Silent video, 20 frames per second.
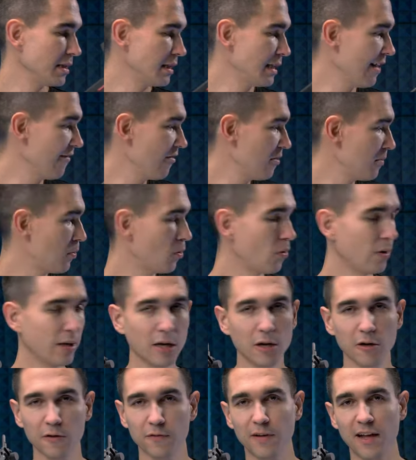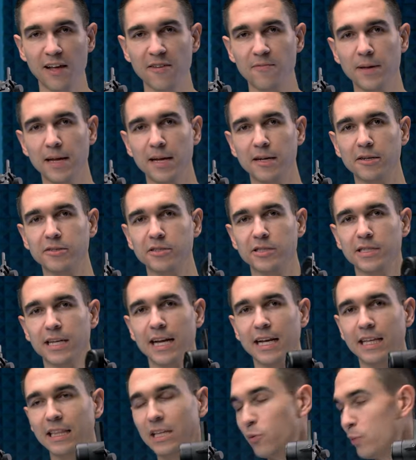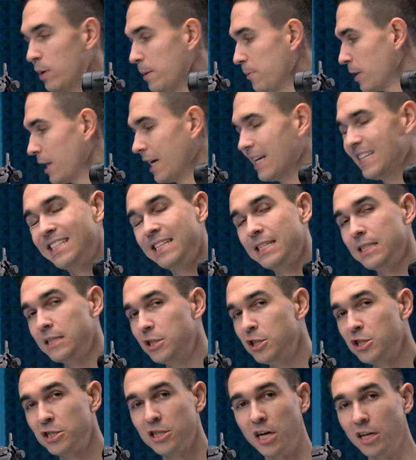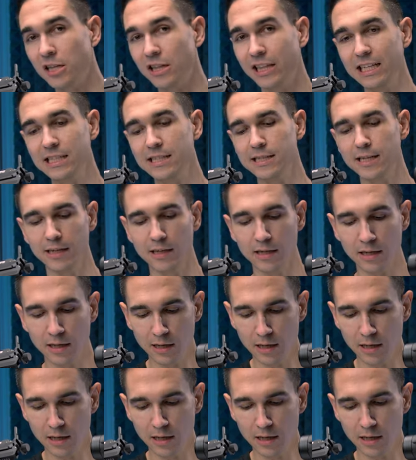7.05 pounds and the Weebill S is just unlisted.